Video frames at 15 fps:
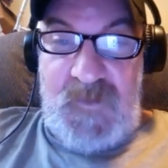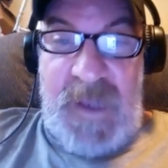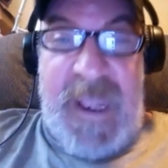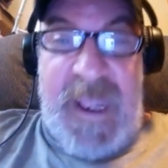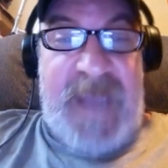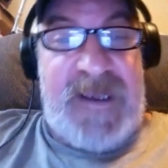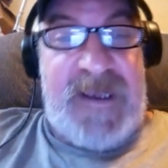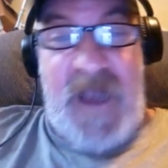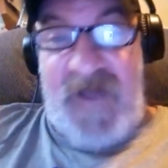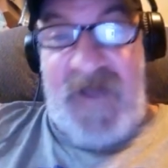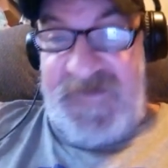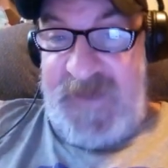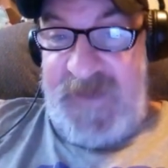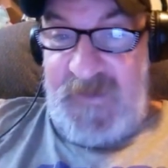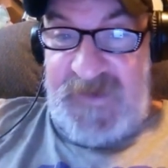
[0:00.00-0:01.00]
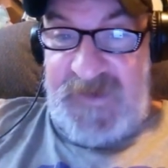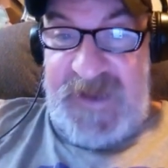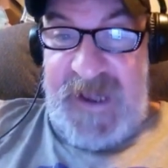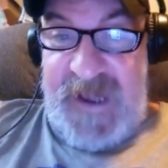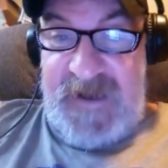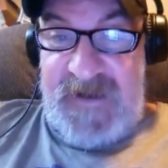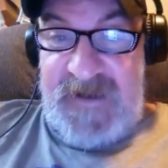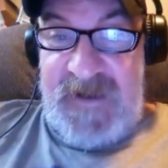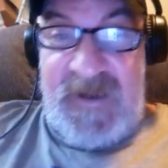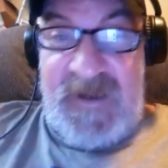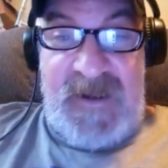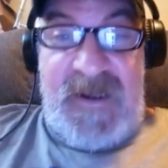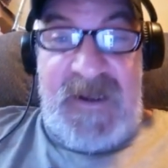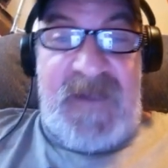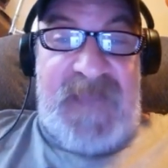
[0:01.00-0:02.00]
And he also stated
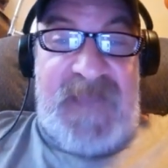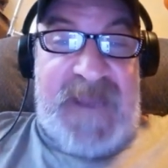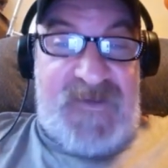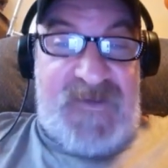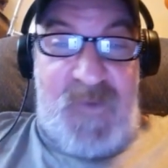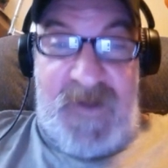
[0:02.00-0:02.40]
that's